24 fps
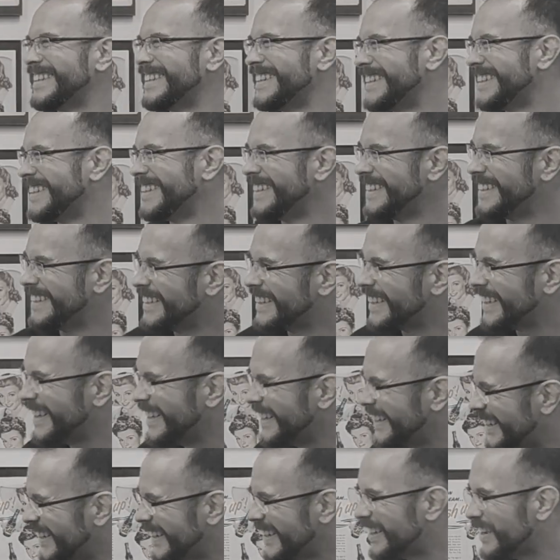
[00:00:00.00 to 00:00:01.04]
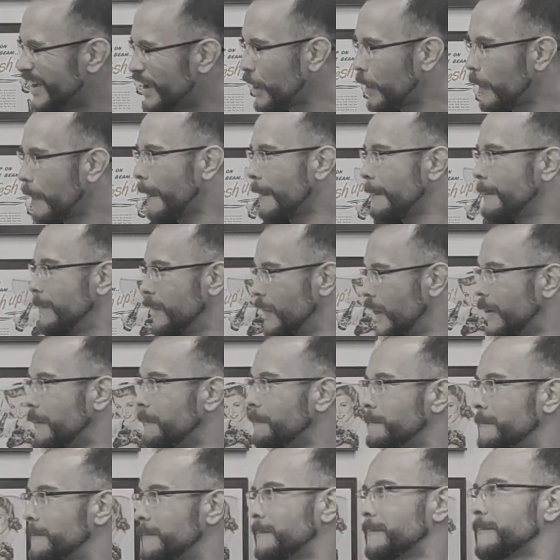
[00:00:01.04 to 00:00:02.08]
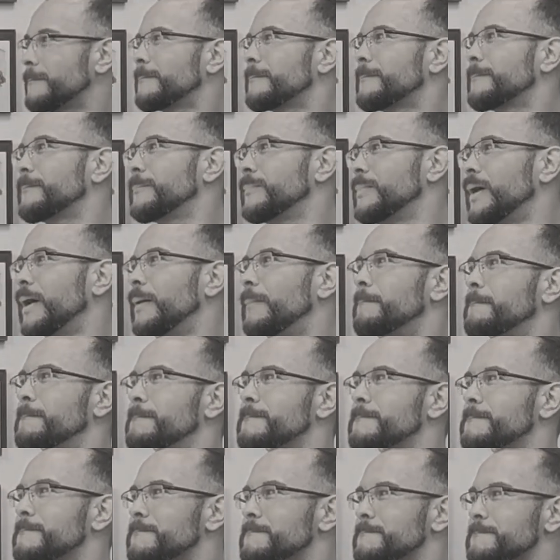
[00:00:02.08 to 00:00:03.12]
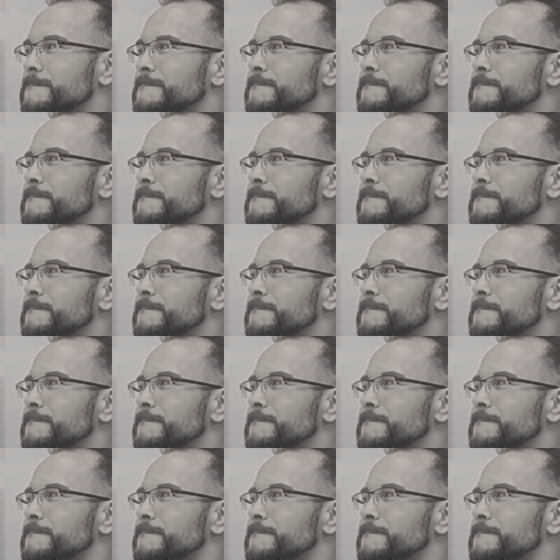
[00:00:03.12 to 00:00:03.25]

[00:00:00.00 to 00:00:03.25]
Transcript: gonna get one. We'll put it right here. Yeah. I